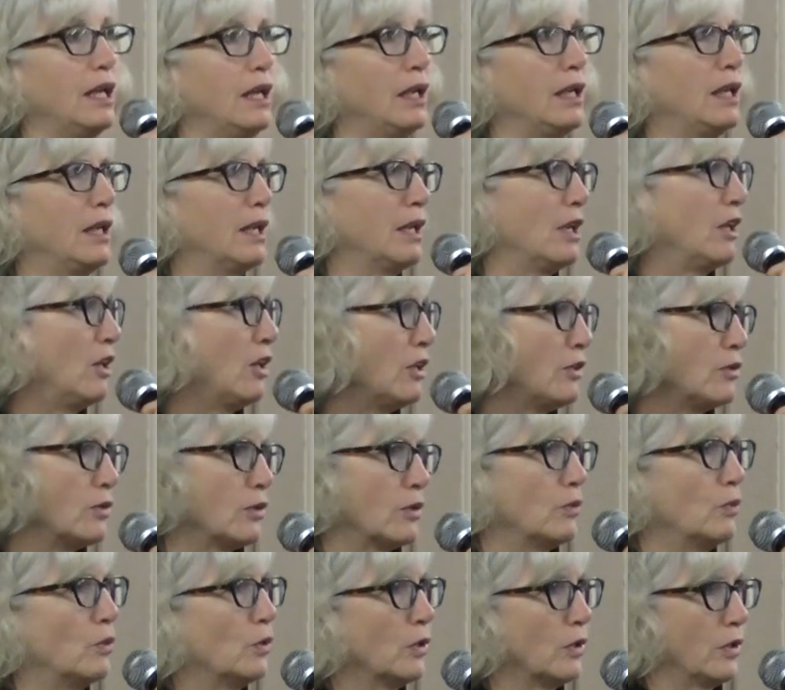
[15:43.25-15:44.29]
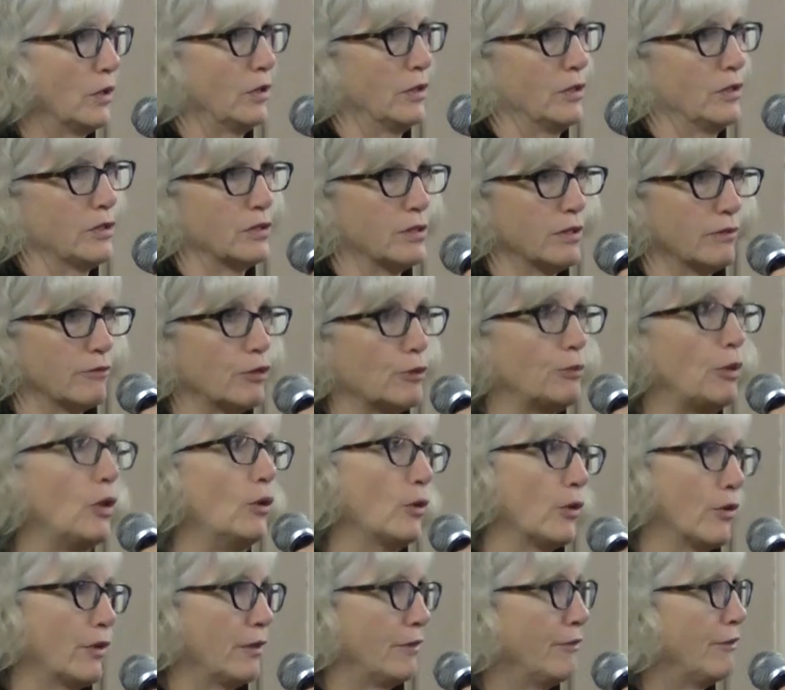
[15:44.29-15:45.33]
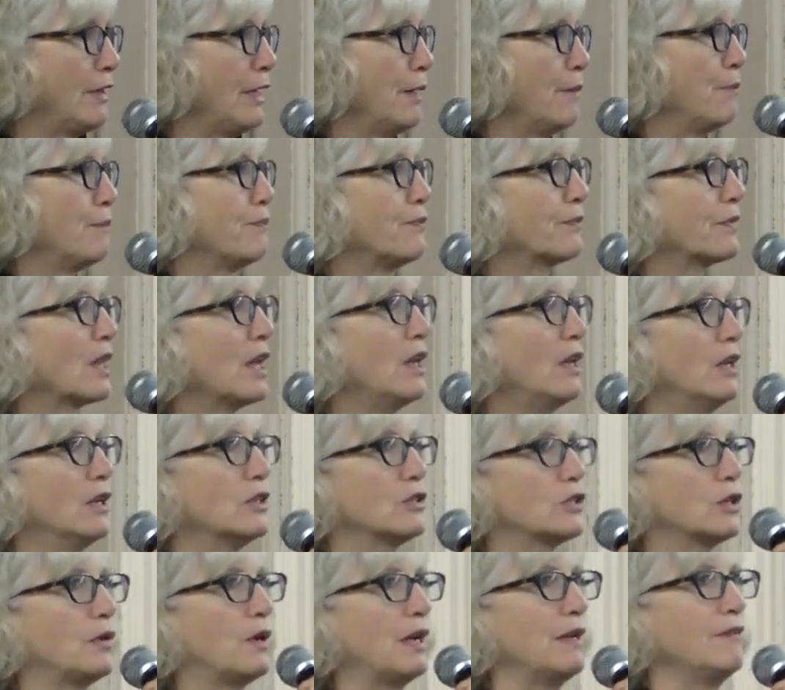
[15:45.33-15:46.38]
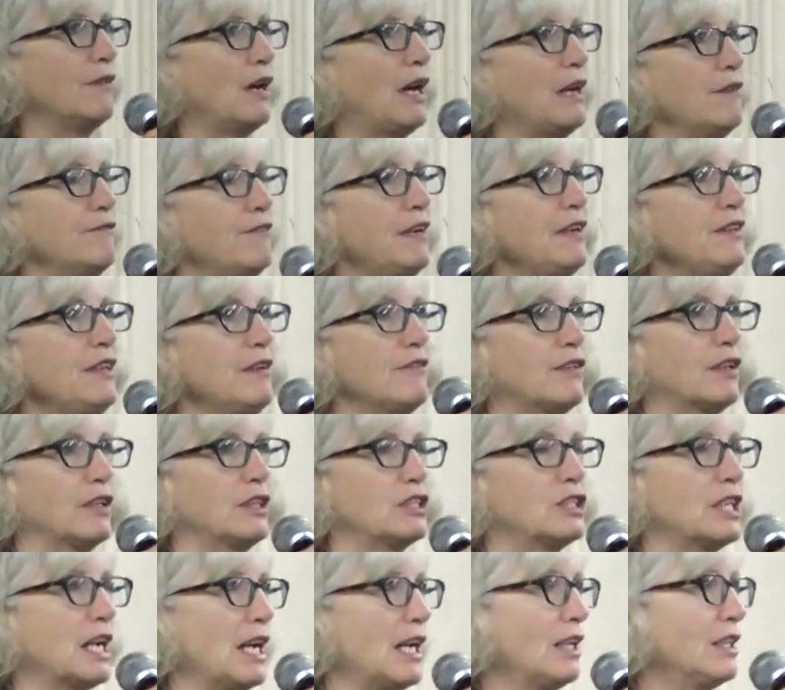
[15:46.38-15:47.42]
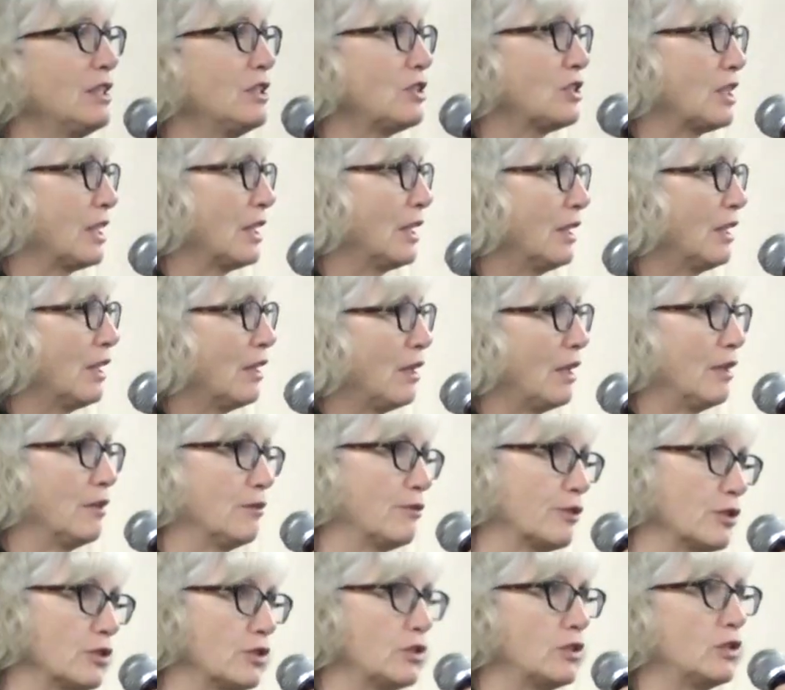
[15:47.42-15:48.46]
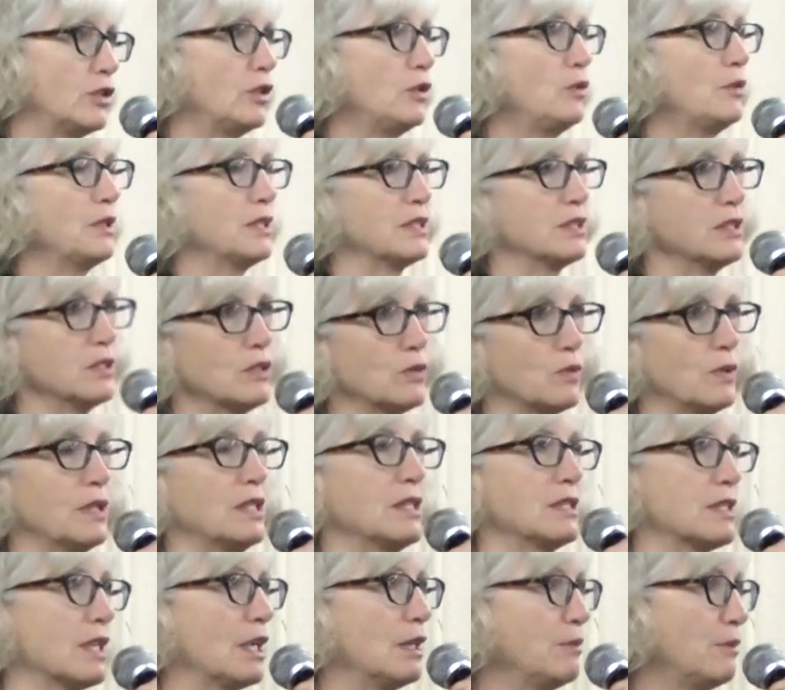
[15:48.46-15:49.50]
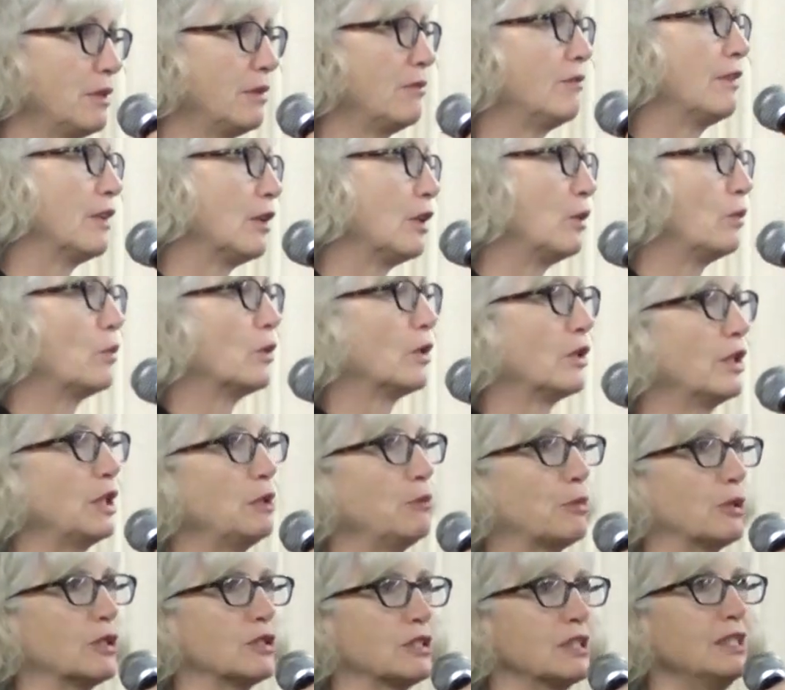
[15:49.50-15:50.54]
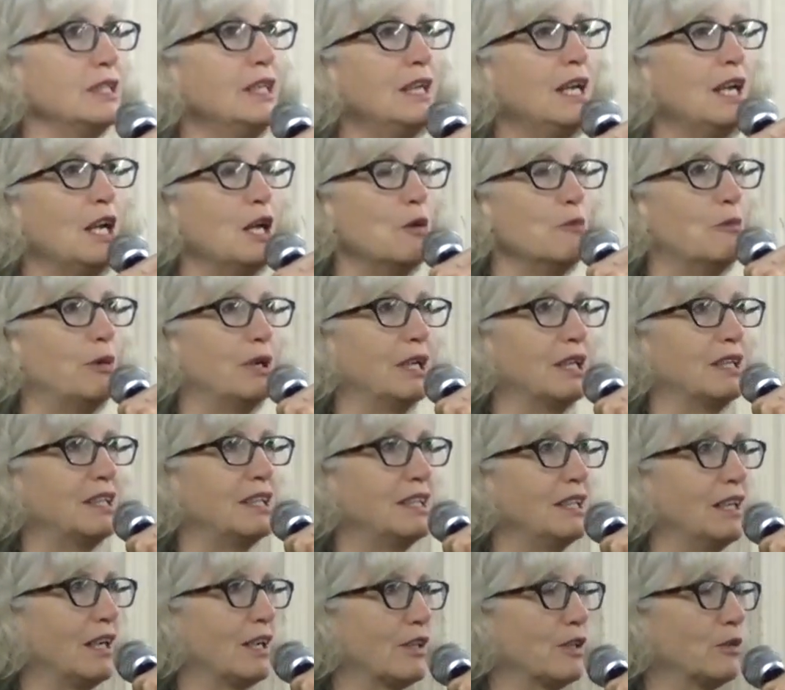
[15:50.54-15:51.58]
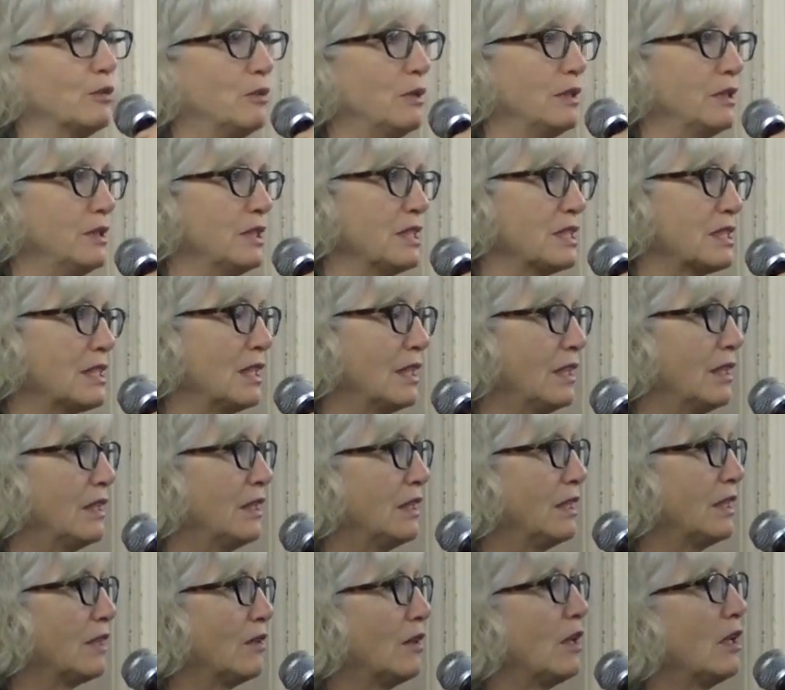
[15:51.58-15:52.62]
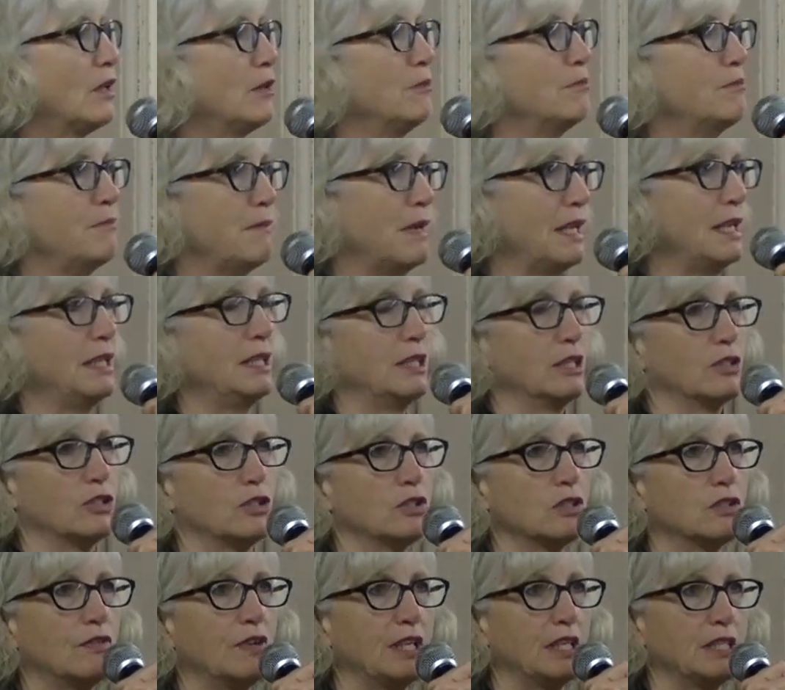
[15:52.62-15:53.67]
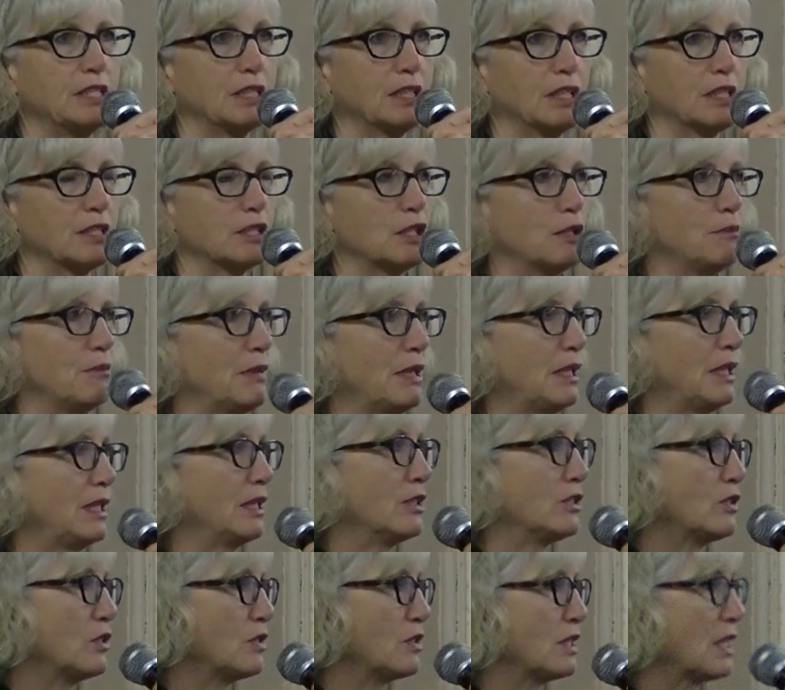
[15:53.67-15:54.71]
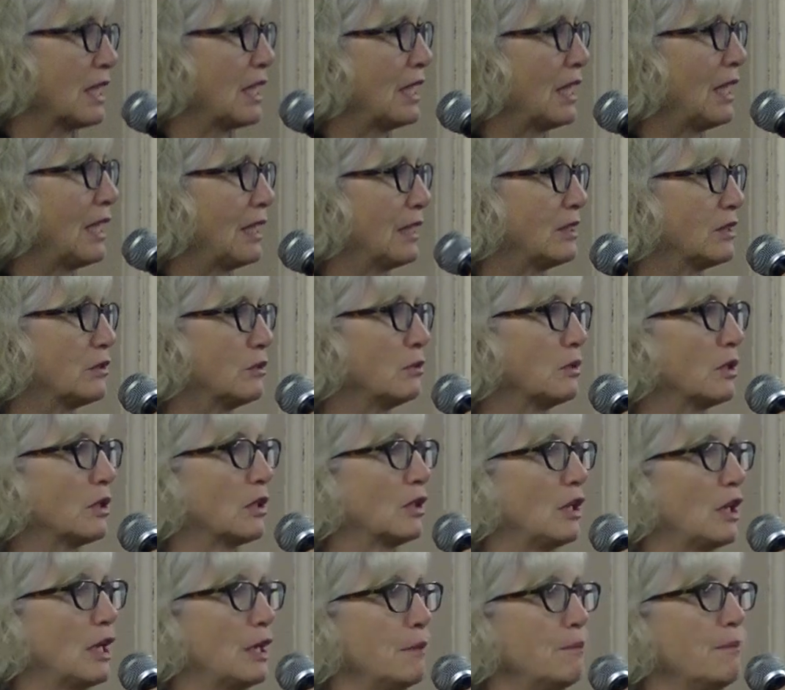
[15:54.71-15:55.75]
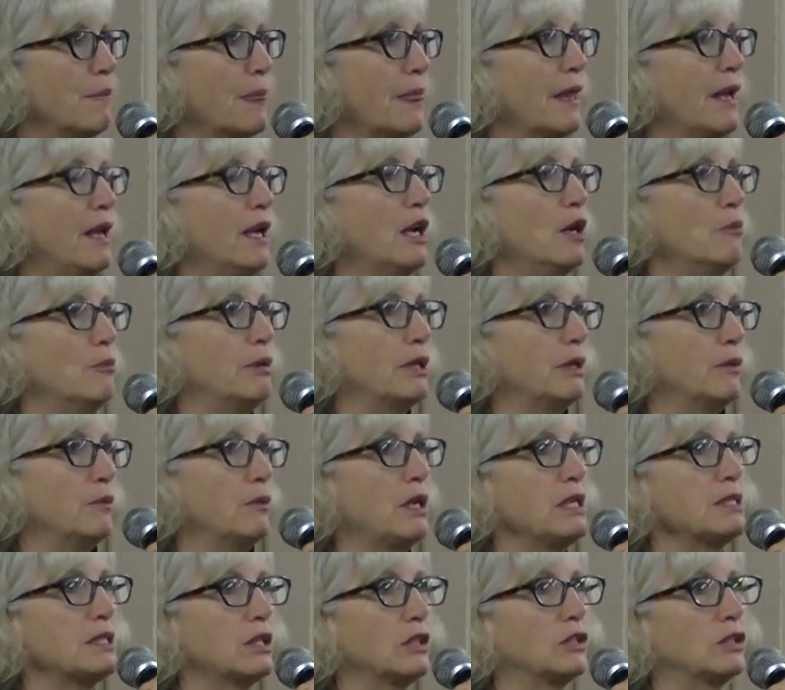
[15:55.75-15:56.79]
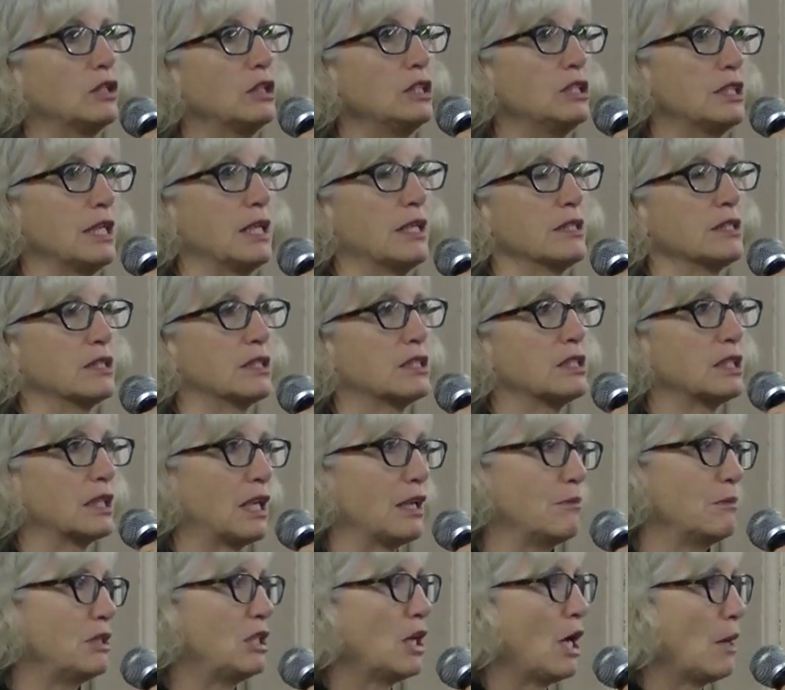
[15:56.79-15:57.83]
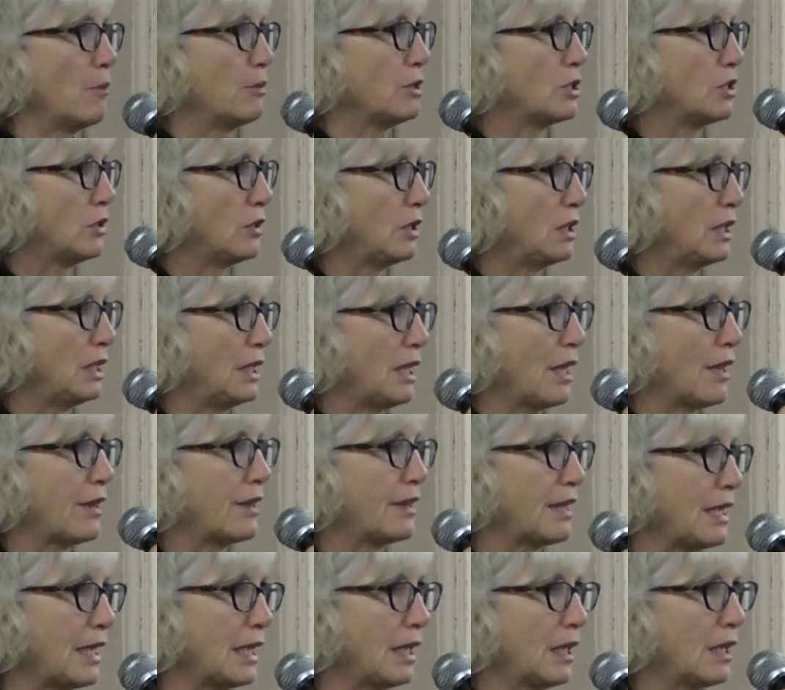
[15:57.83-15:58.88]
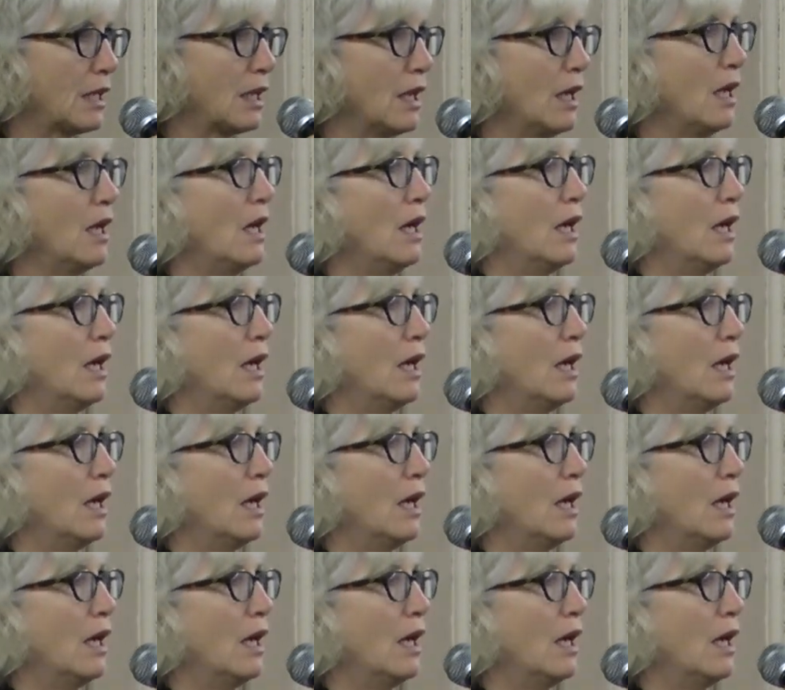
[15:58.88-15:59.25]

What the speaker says: in 100 words for both of them. So I found that very challenging for two reasons. One is that I'm a very wordy person, but the other one is that there are many issues facing us and many issues that I'd like to work on. But it was a good challenge because it gave me the opportunity to think